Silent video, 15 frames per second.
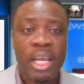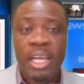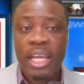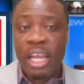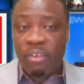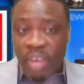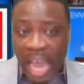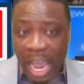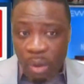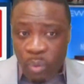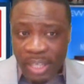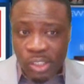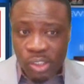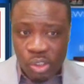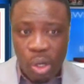If that were
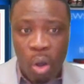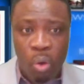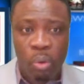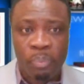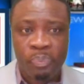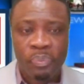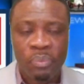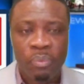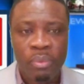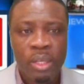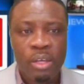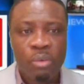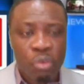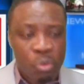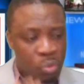so,
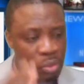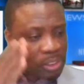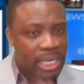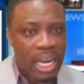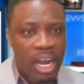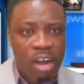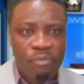we would tell